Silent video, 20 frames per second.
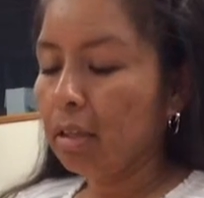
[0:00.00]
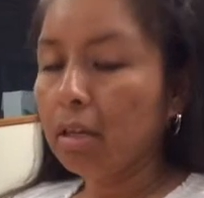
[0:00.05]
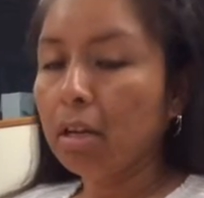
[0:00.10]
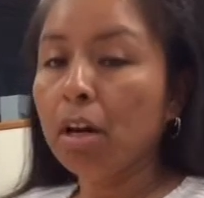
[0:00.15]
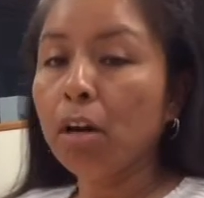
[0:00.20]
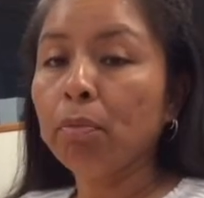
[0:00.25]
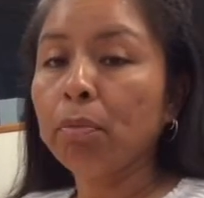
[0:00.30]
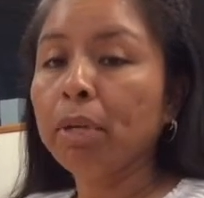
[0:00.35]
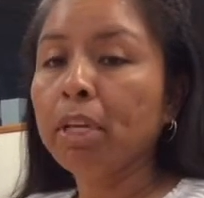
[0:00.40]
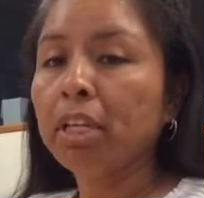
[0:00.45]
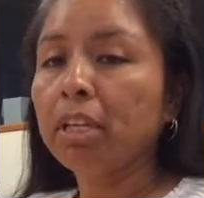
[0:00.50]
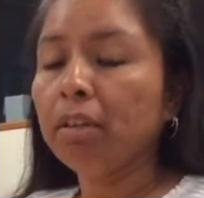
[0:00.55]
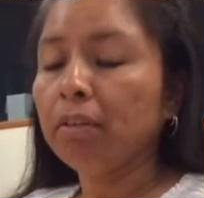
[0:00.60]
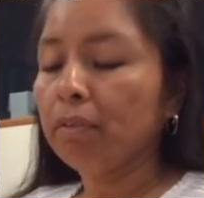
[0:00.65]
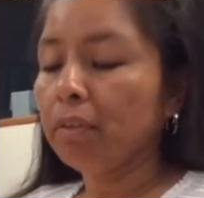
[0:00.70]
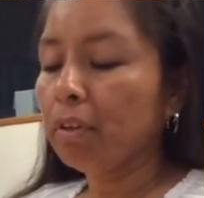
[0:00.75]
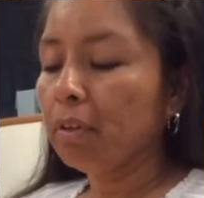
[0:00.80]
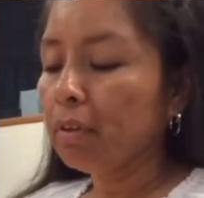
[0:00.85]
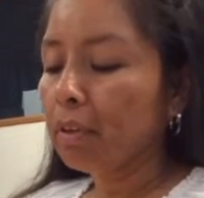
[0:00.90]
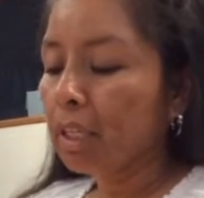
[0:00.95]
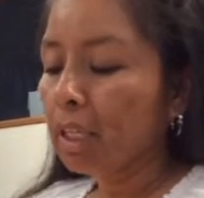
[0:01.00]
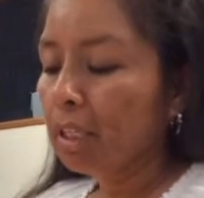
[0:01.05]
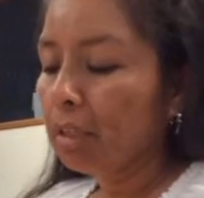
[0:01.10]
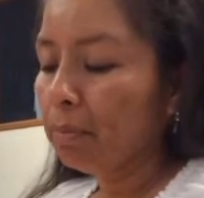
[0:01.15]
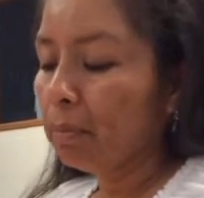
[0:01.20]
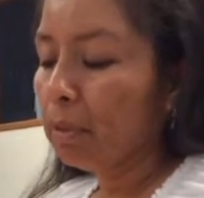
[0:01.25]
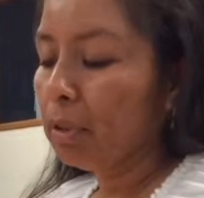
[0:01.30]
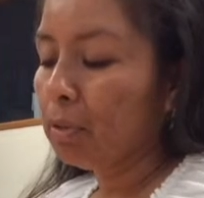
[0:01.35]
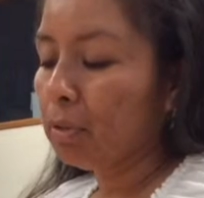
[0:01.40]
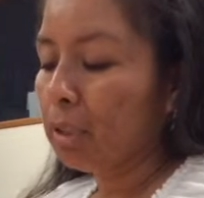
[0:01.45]
I'll be interviewing
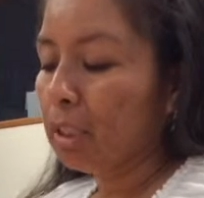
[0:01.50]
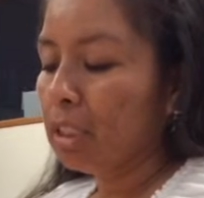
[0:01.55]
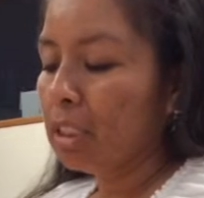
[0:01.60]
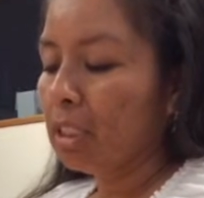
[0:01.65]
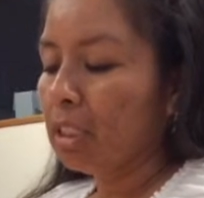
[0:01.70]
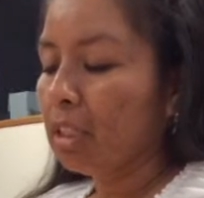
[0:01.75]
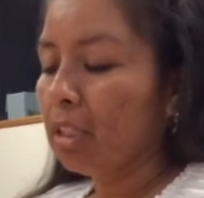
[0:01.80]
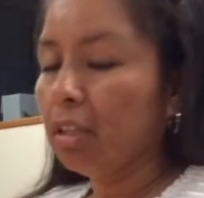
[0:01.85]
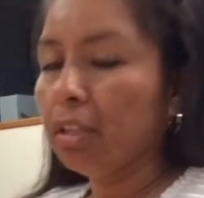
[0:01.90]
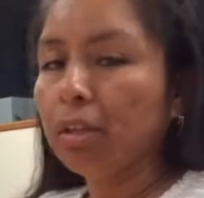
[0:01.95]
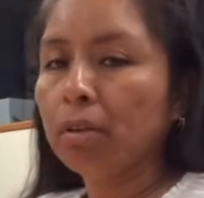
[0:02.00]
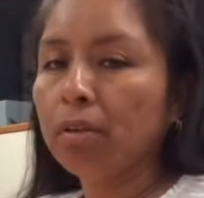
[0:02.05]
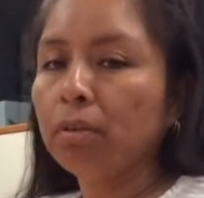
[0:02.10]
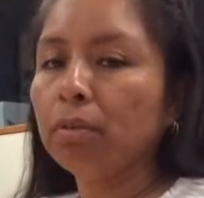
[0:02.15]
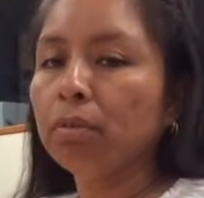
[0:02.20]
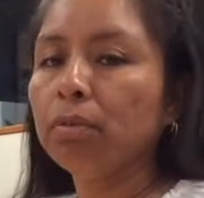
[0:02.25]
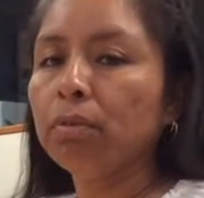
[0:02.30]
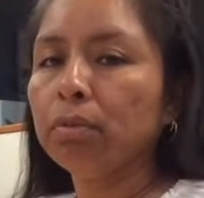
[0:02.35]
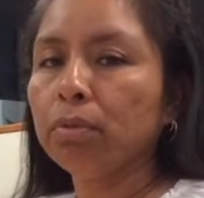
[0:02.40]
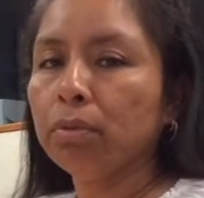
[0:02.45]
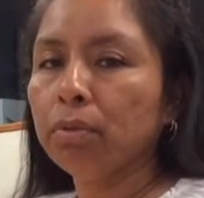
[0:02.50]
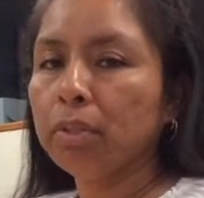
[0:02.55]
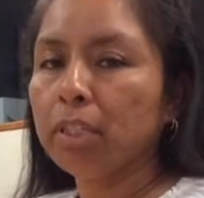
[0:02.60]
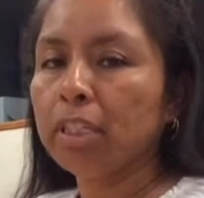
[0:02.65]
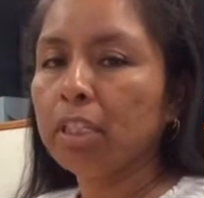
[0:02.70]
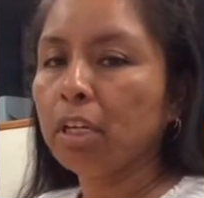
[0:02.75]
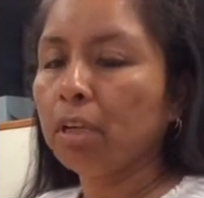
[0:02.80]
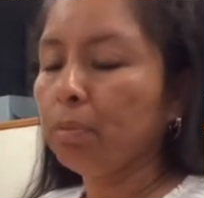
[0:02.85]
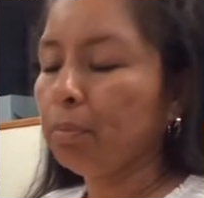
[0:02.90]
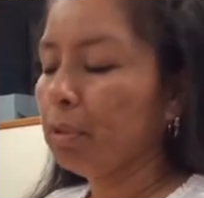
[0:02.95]
Patricia DeLeon, who
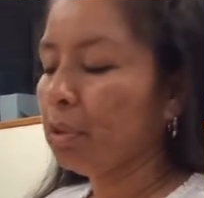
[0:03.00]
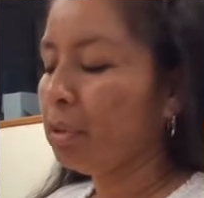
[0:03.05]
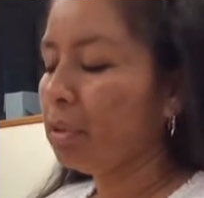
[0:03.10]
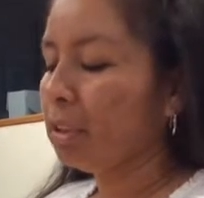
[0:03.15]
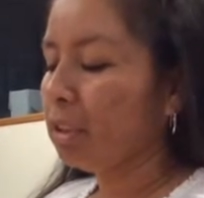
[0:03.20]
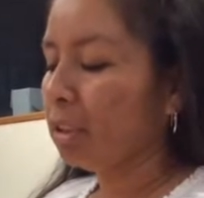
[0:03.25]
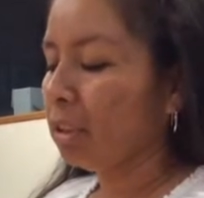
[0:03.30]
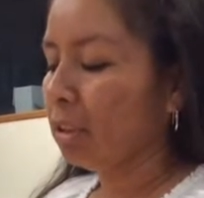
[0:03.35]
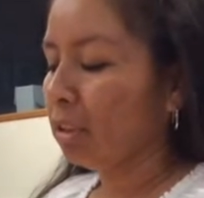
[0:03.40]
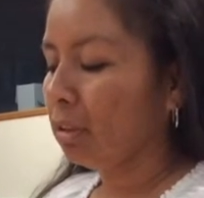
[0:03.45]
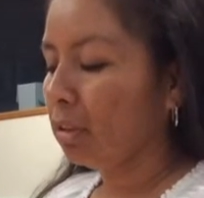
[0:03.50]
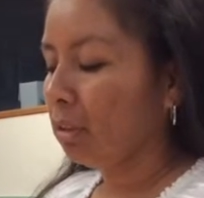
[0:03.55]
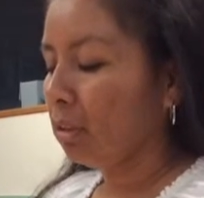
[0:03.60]
is our producer.